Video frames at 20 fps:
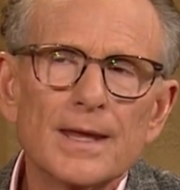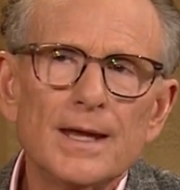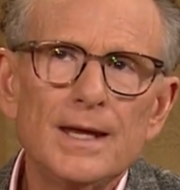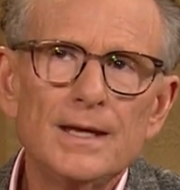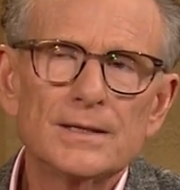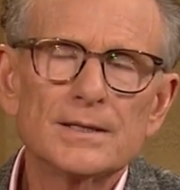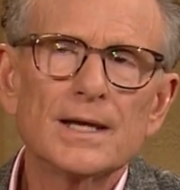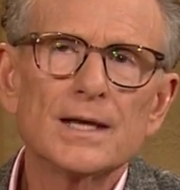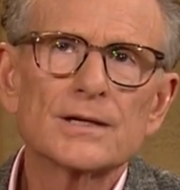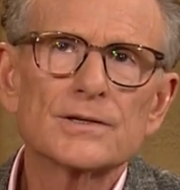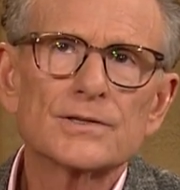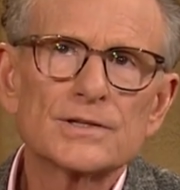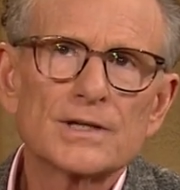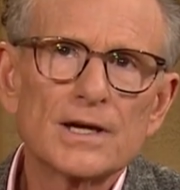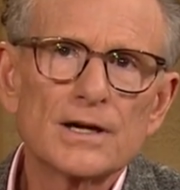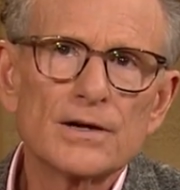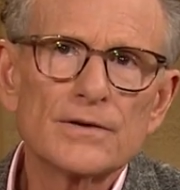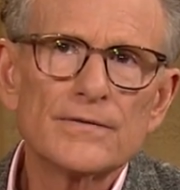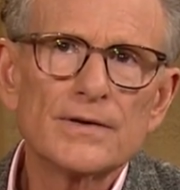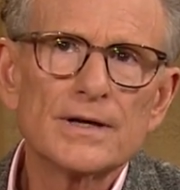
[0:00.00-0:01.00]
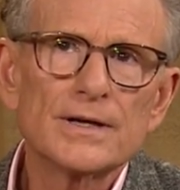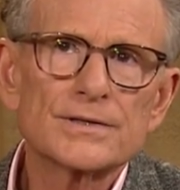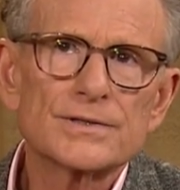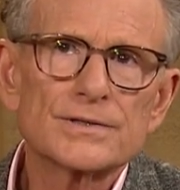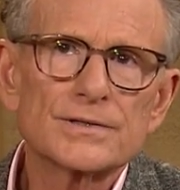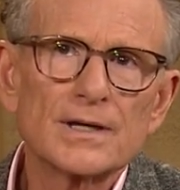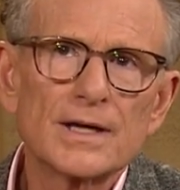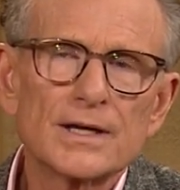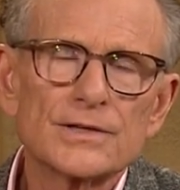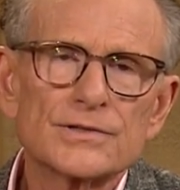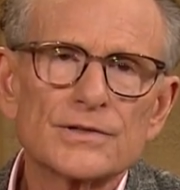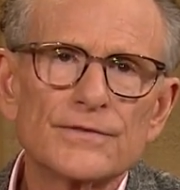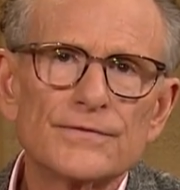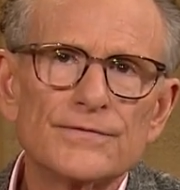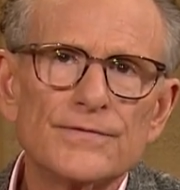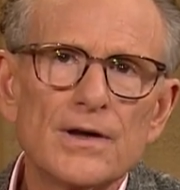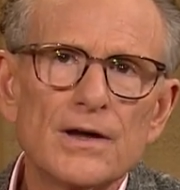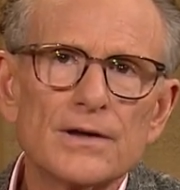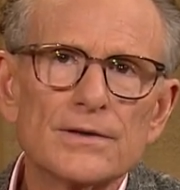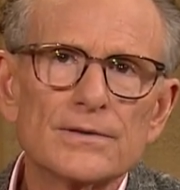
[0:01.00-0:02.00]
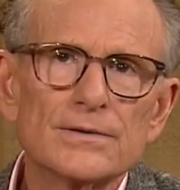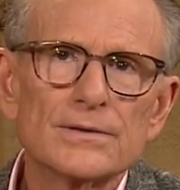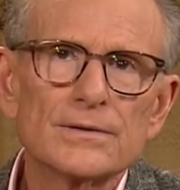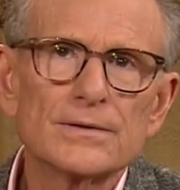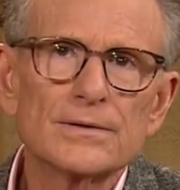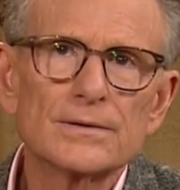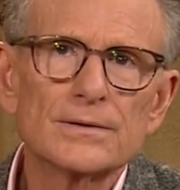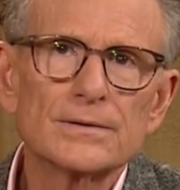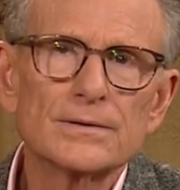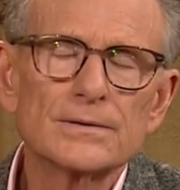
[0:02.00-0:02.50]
he takes care of us as a father